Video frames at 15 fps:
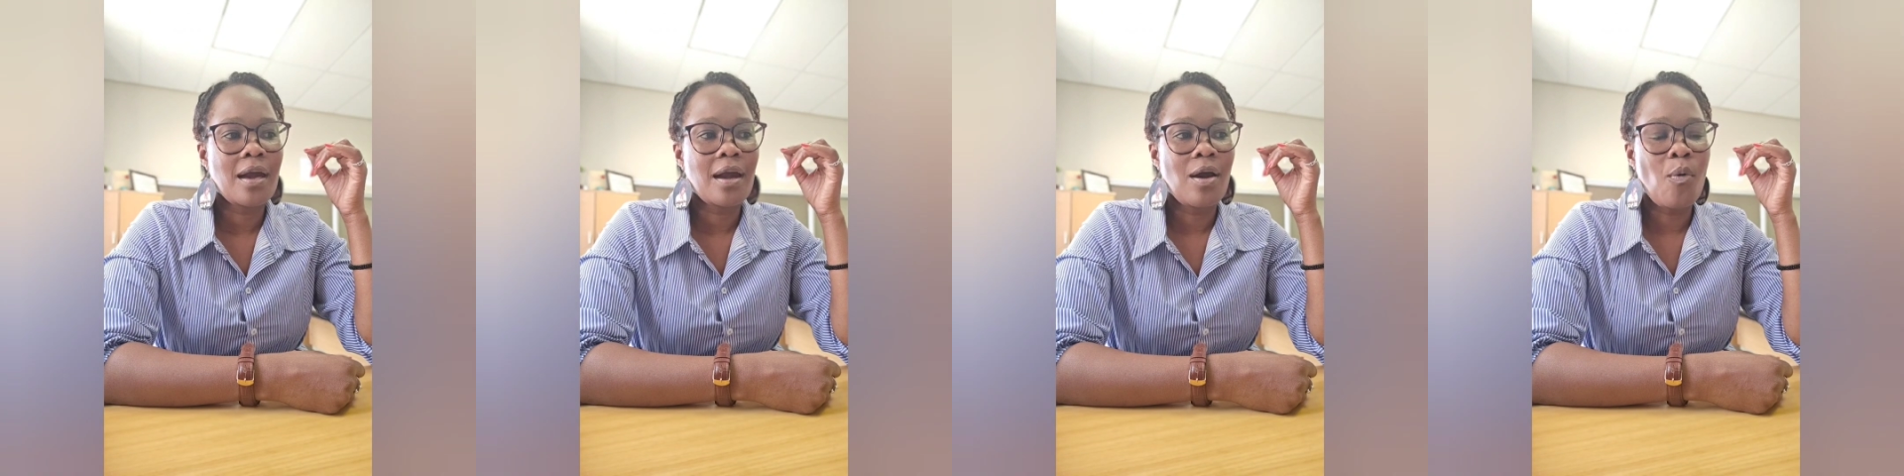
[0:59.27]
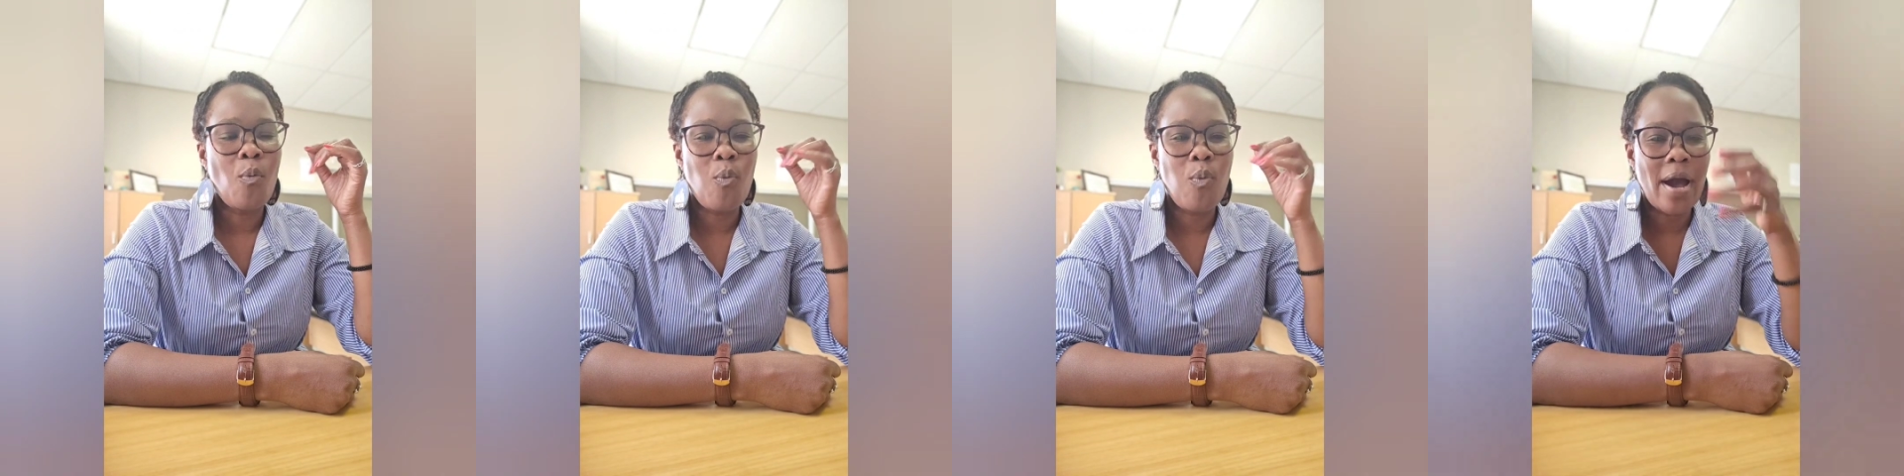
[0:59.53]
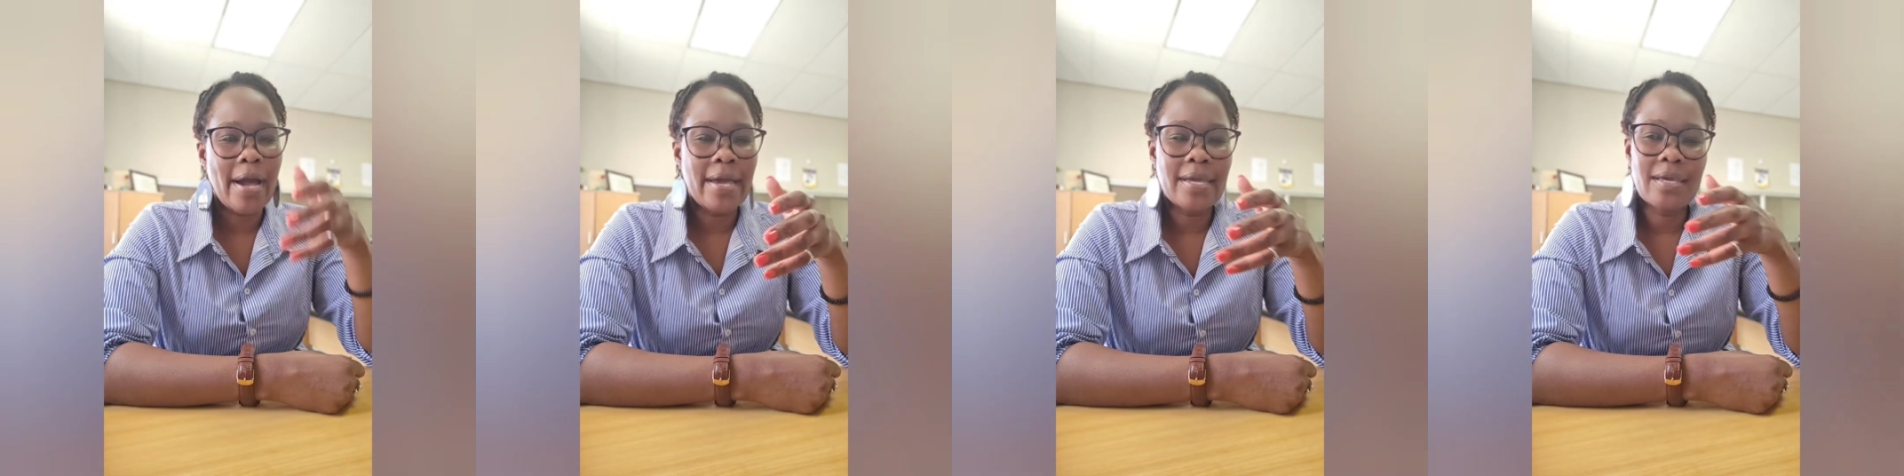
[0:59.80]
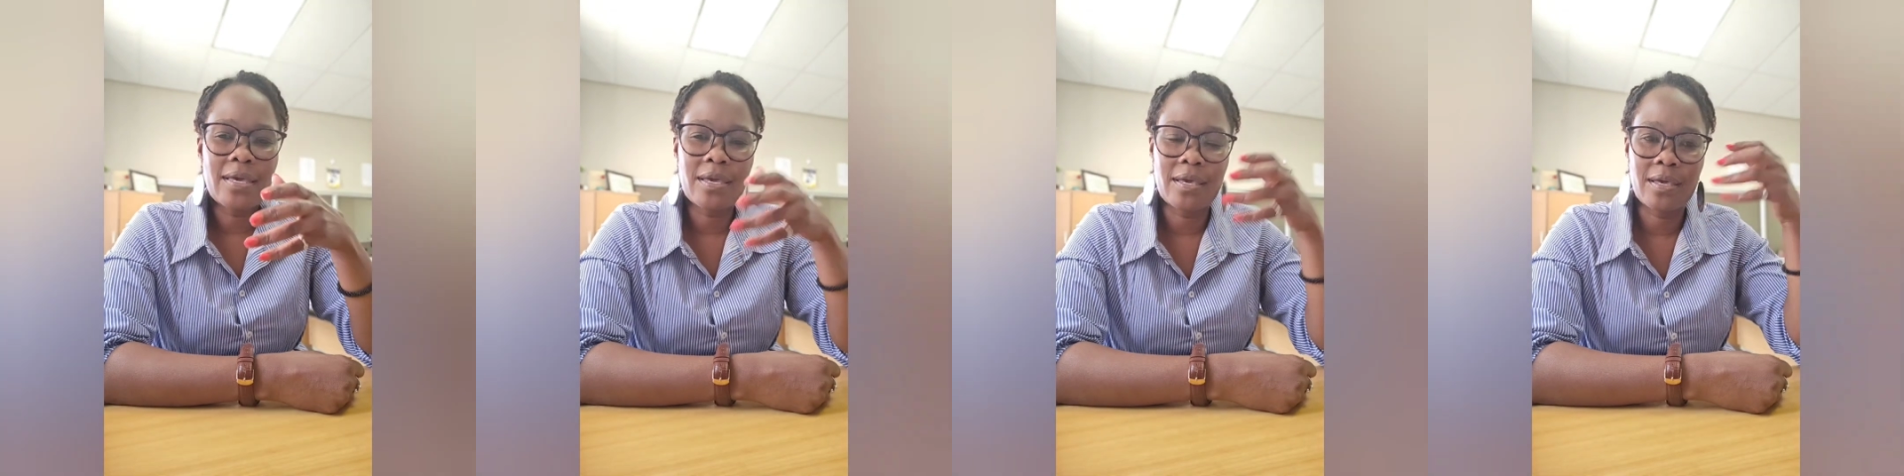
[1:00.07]
Why
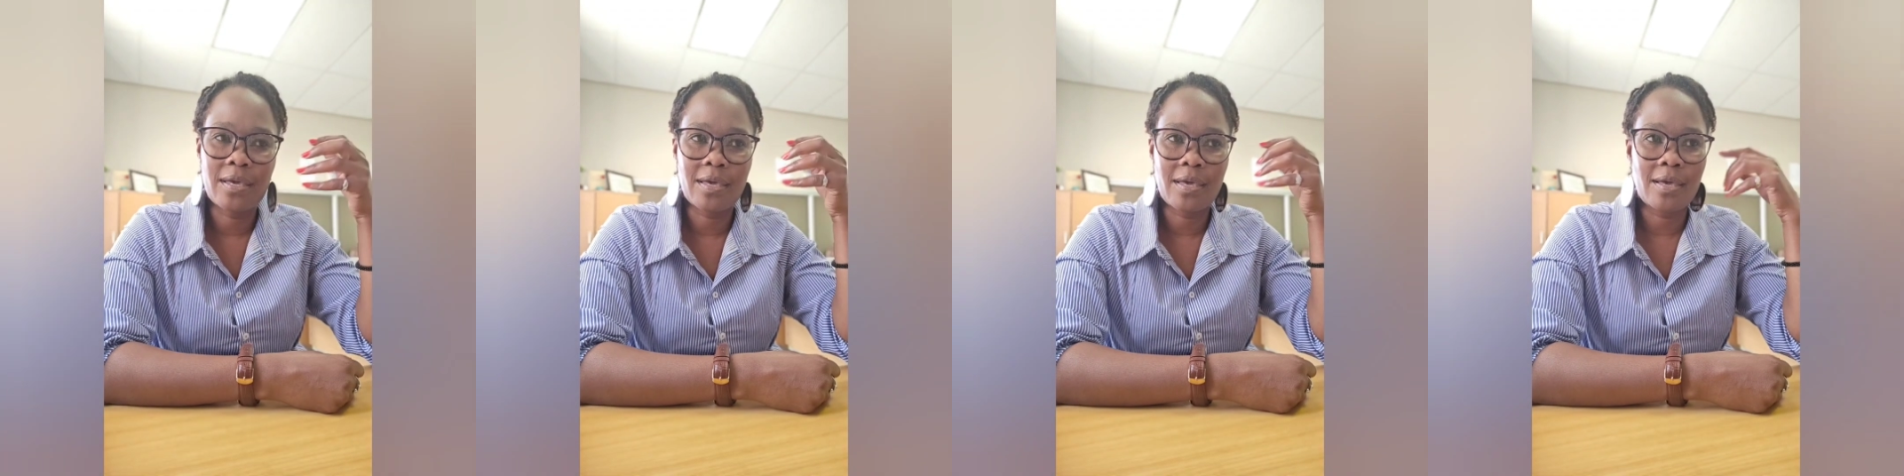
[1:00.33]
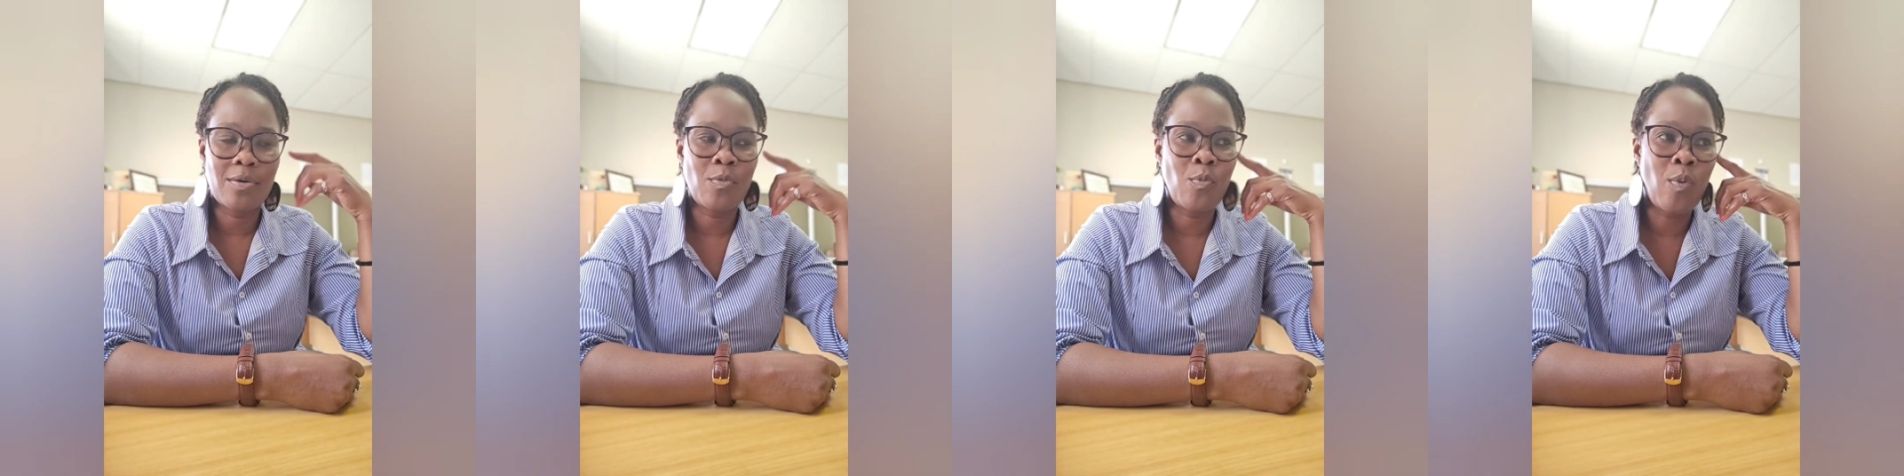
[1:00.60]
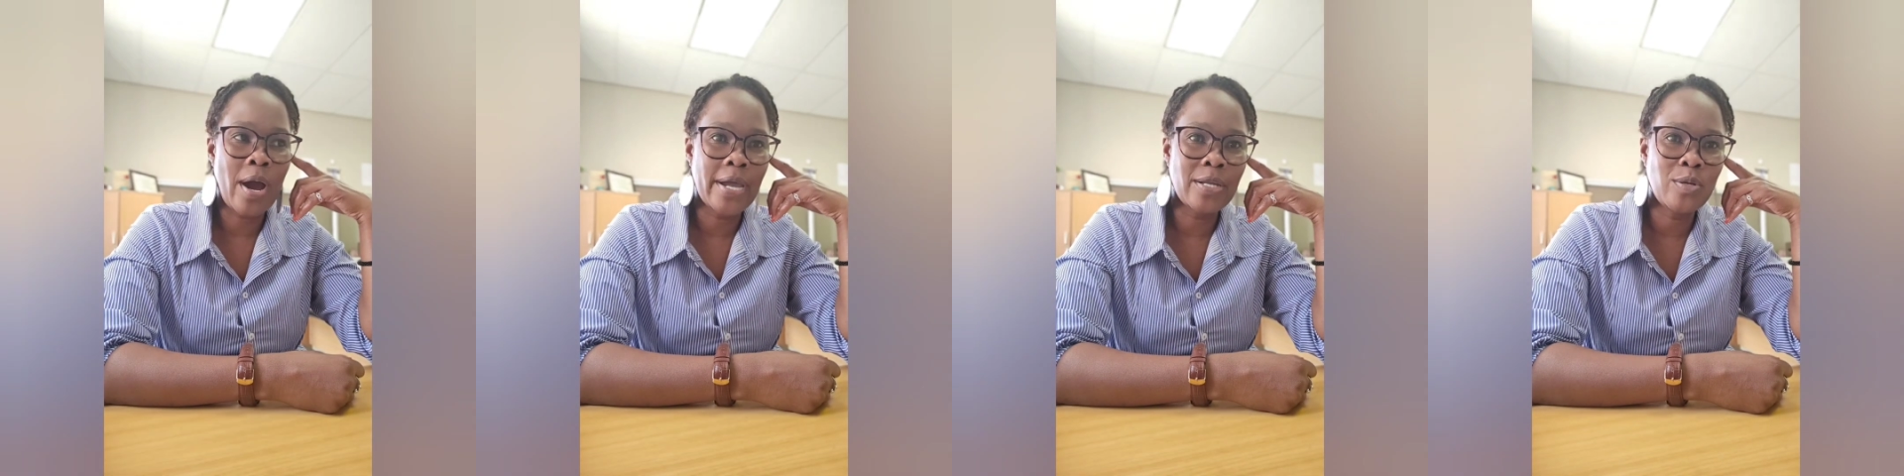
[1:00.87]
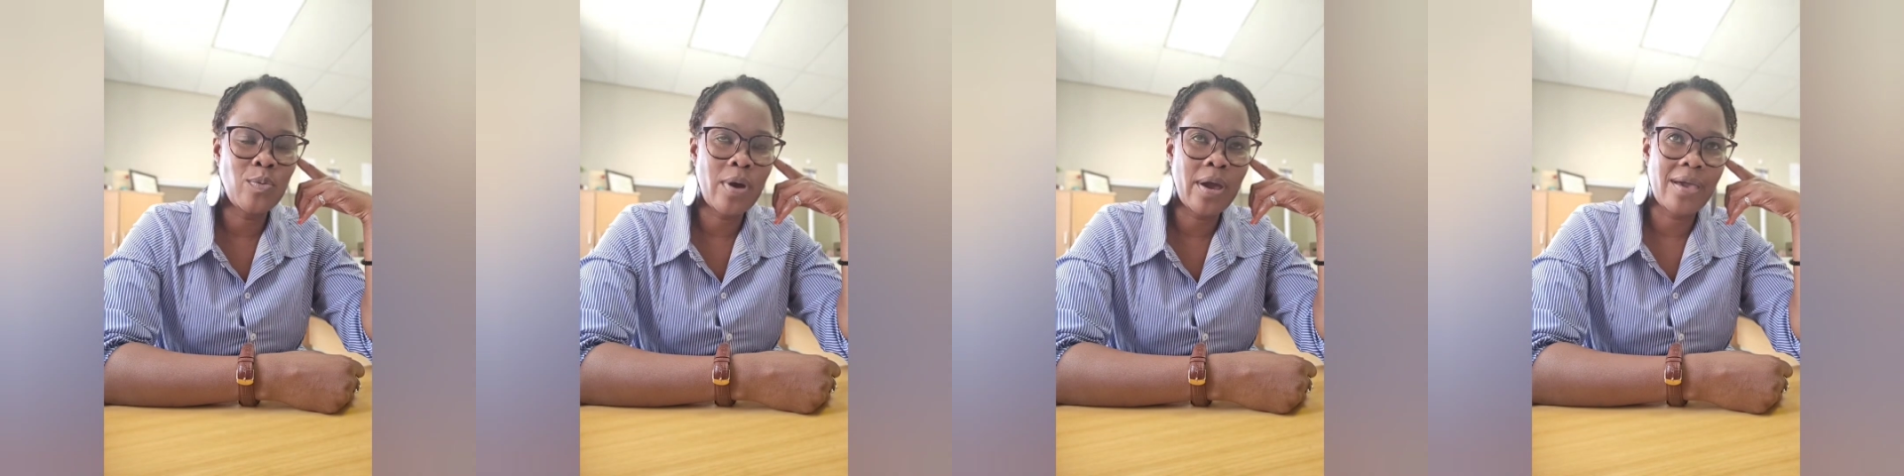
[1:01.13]

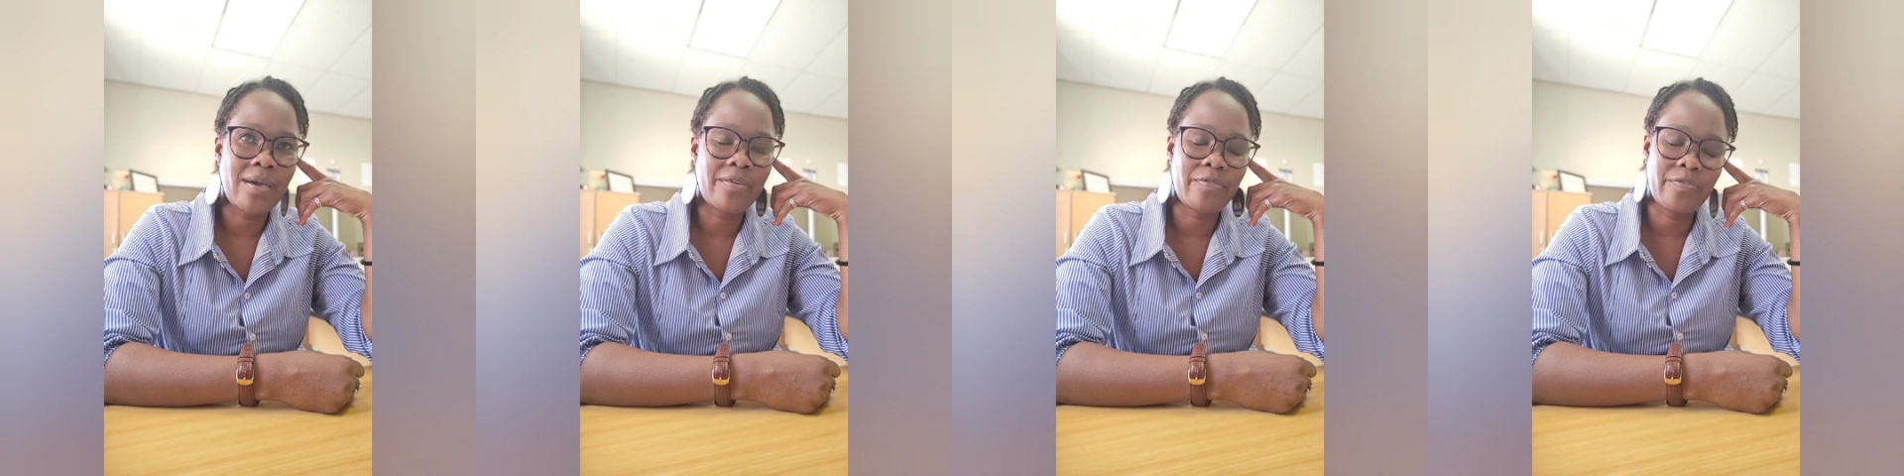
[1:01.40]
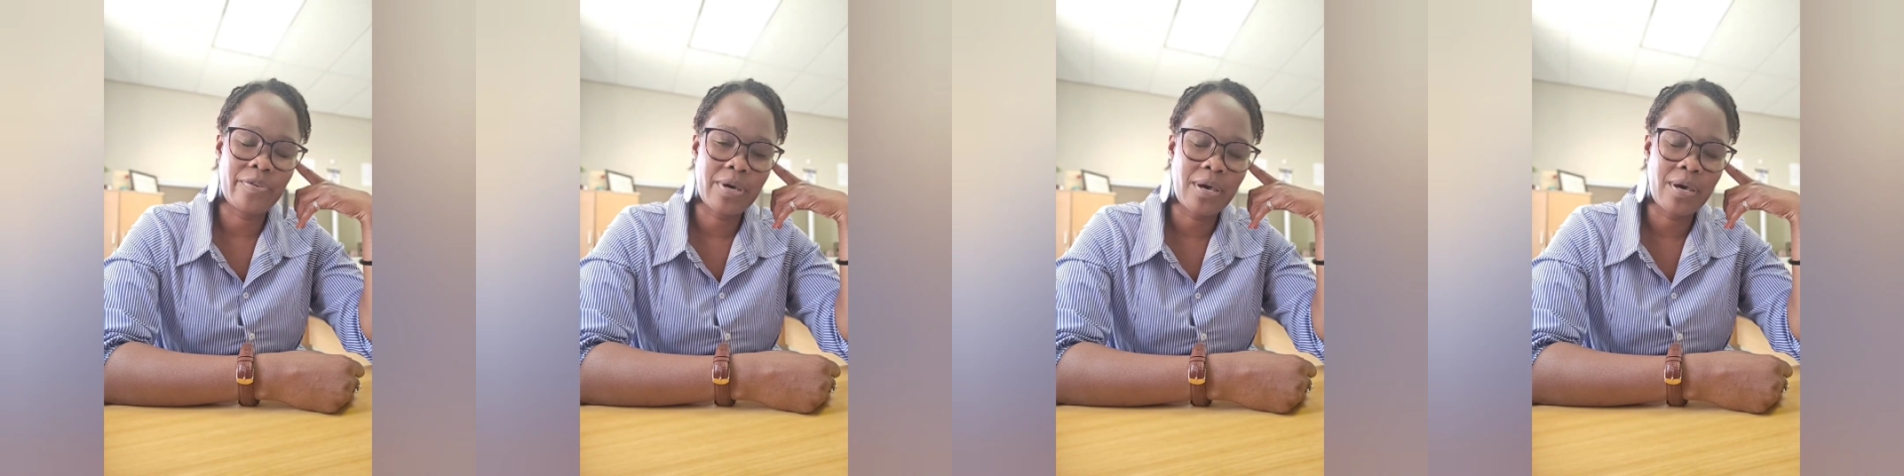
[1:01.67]
do I have